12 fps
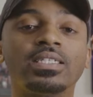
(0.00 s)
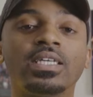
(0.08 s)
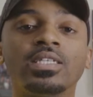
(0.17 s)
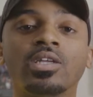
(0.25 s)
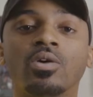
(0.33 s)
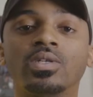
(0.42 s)

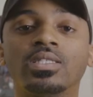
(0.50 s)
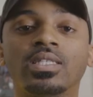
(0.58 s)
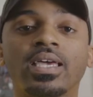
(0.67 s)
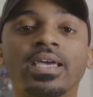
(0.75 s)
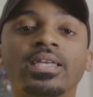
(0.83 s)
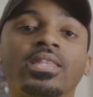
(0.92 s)
did notice
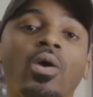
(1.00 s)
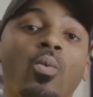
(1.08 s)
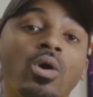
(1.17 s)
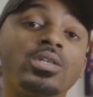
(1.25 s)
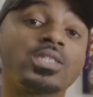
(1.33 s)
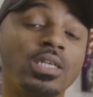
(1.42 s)
that there
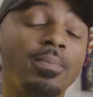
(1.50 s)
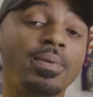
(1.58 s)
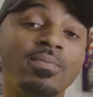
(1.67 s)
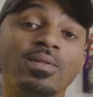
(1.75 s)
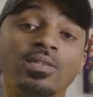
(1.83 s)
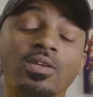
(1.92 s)
were some
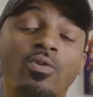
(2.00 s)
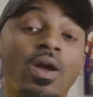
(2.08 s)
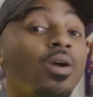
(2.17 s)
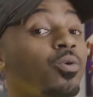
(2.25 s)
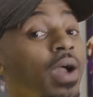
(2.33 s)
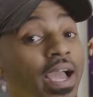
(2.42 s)
people in the
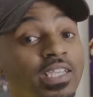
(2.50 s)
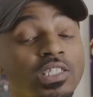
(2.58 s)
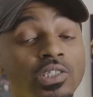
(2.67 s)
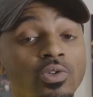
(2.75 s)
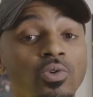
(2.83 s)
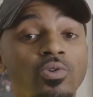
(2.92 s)
crowd who
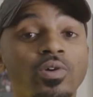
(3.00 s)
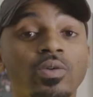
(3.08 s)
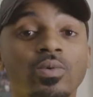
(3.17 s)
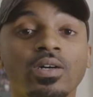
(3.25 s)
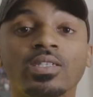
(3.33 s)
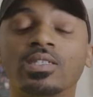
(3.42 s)
actually knew who he
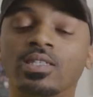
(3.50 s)
was.